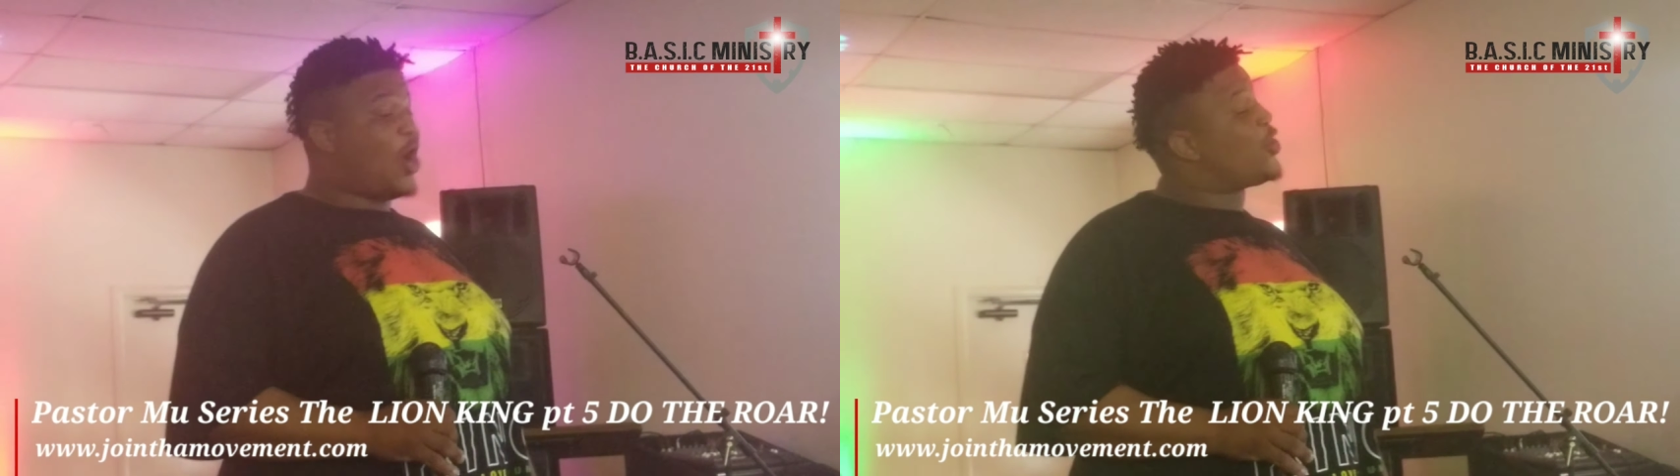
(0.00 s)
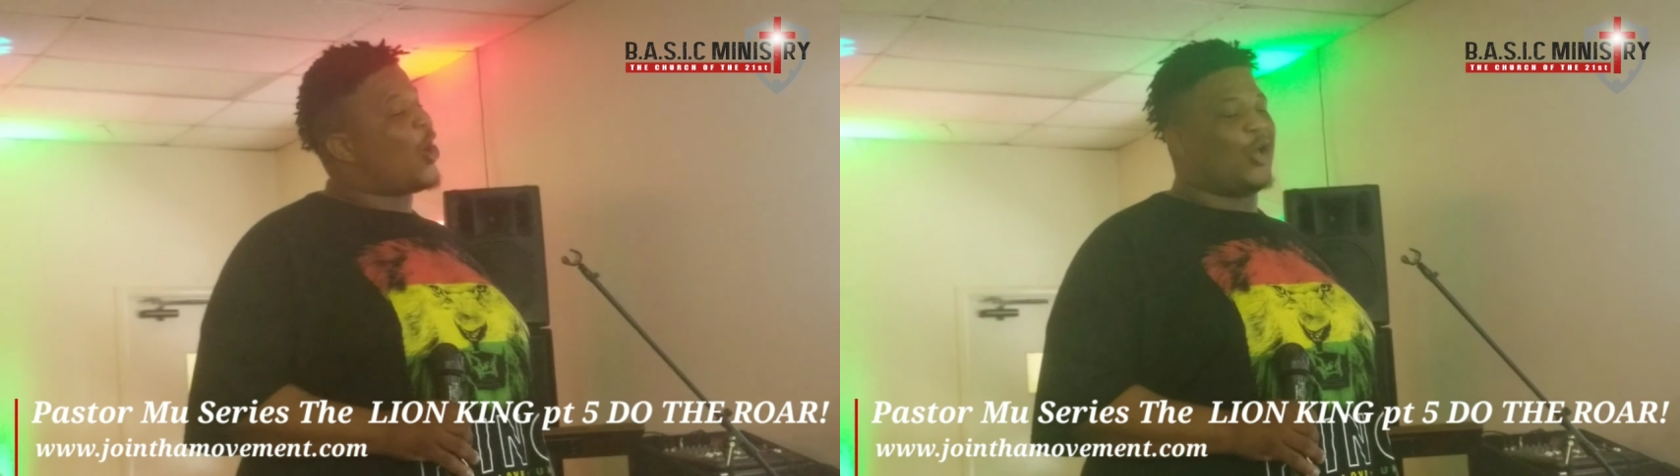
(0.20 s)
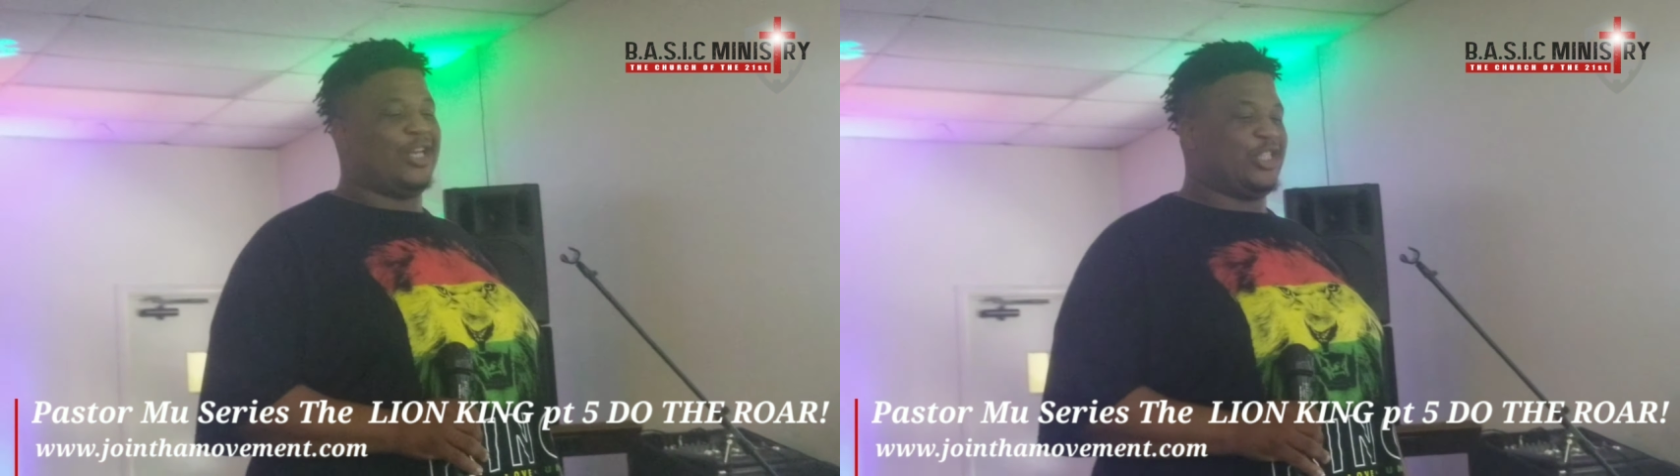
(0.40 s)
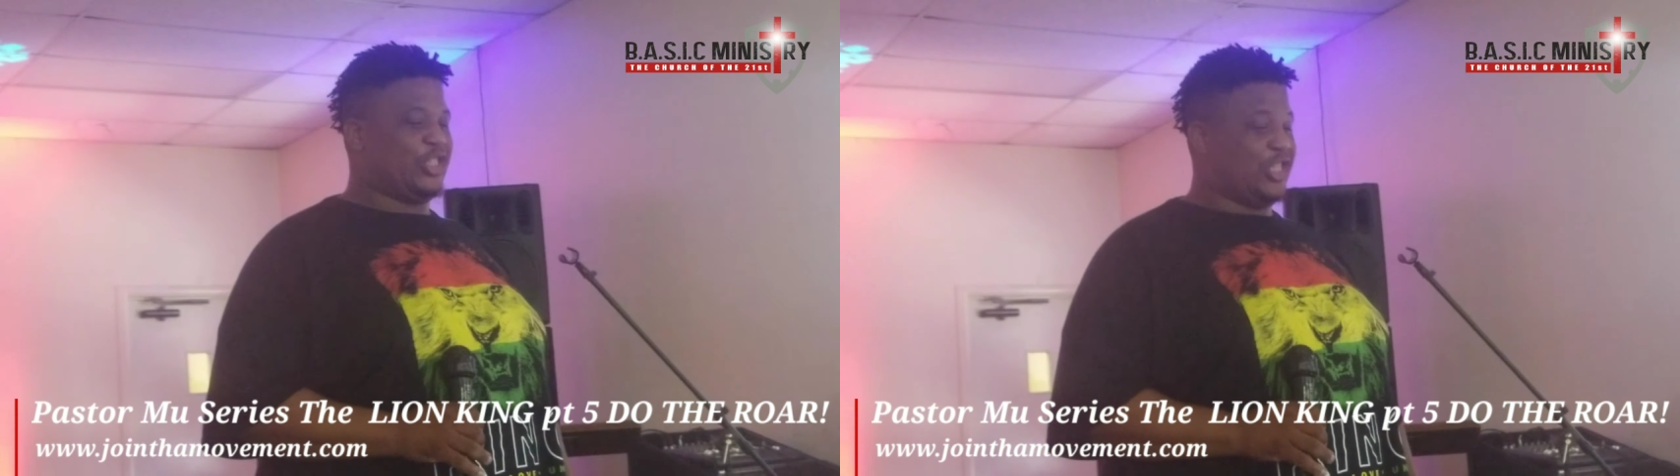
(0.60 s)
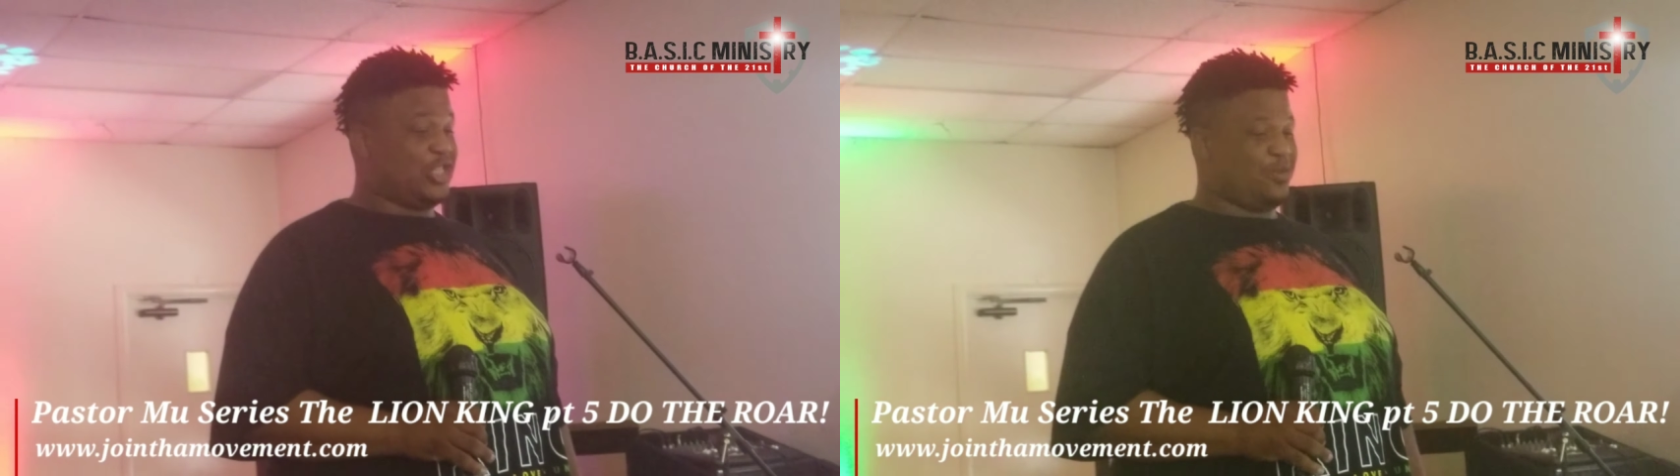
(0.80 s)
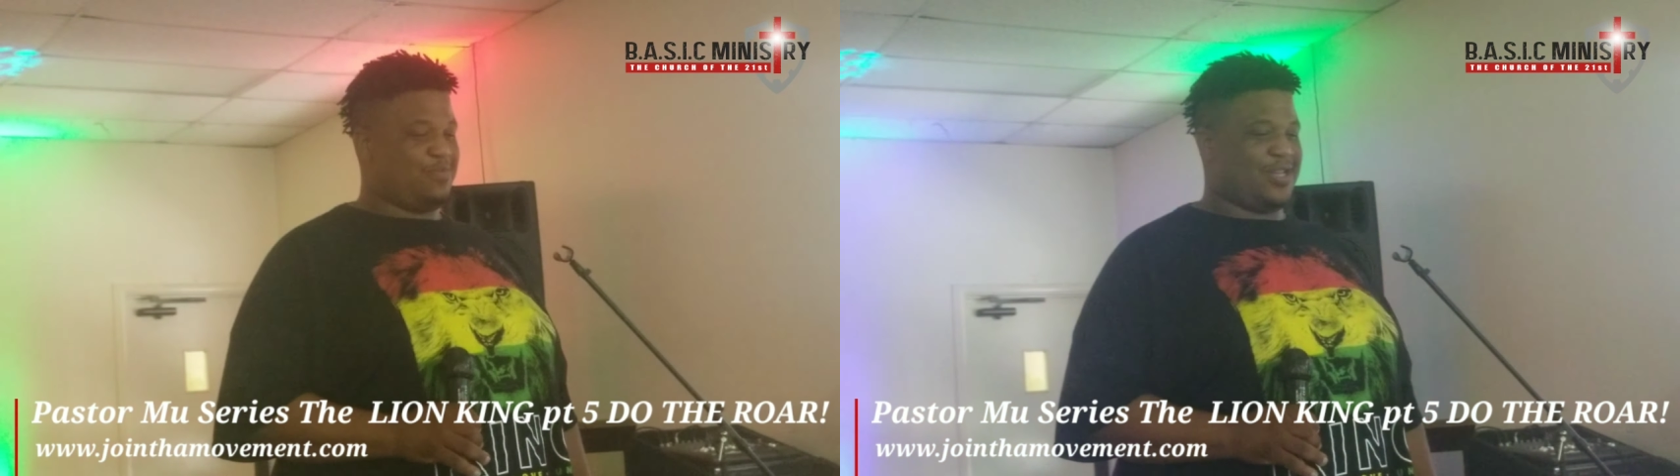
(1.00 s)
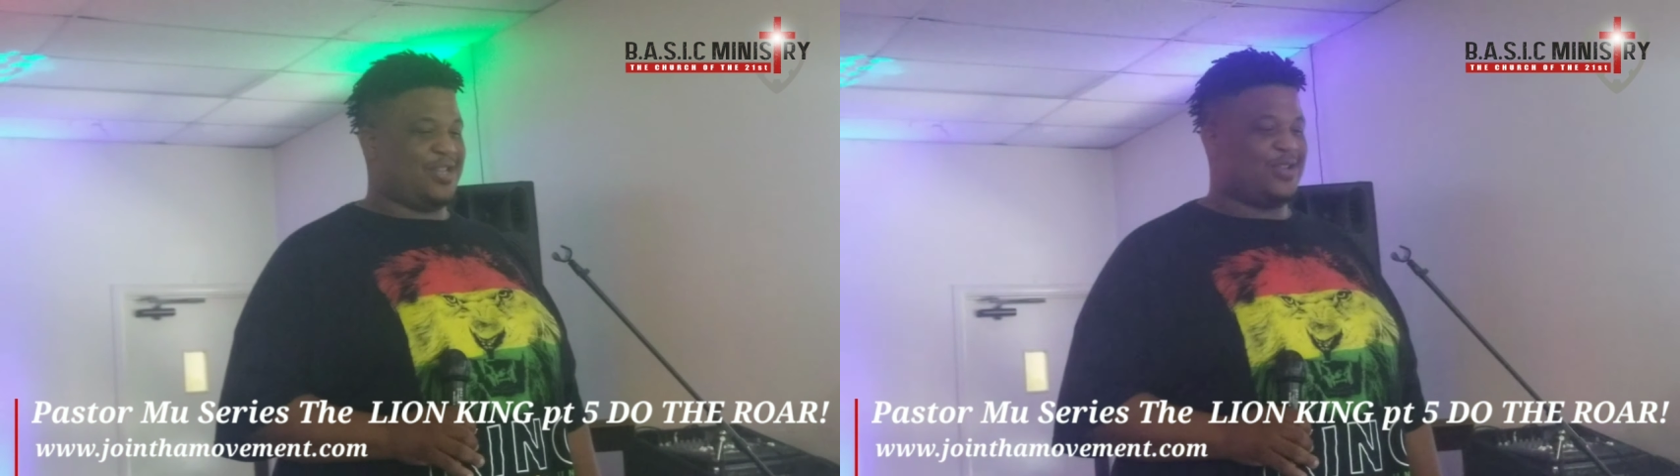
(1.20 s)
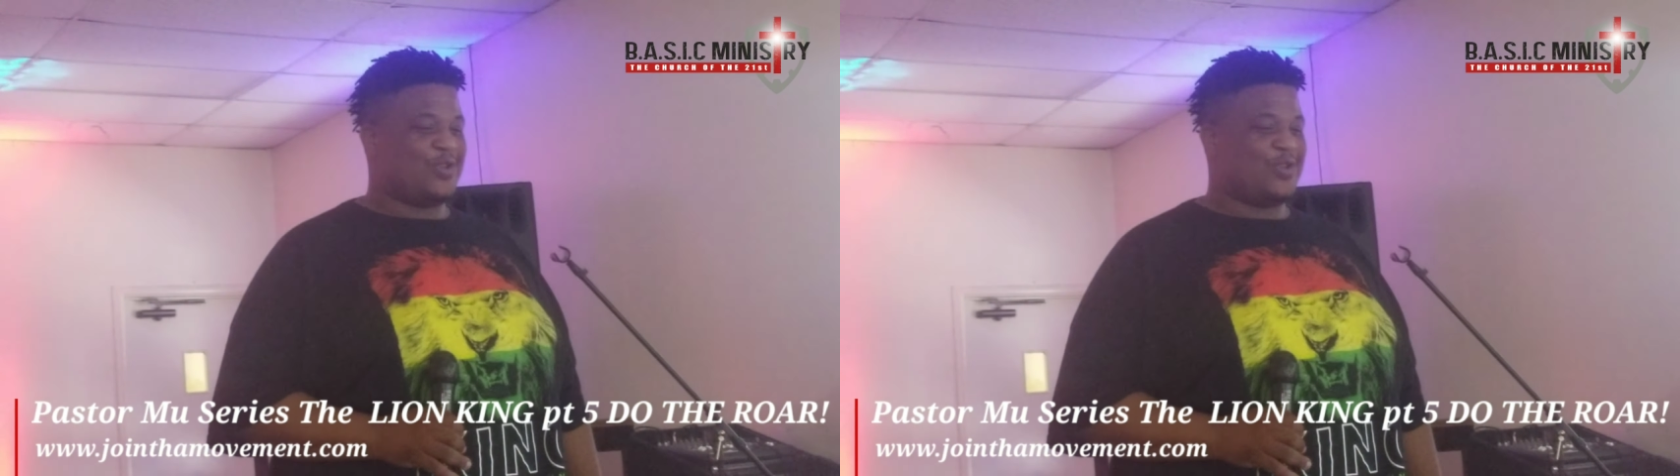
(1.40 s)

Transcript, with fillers: Are y'all listening to That's me? good.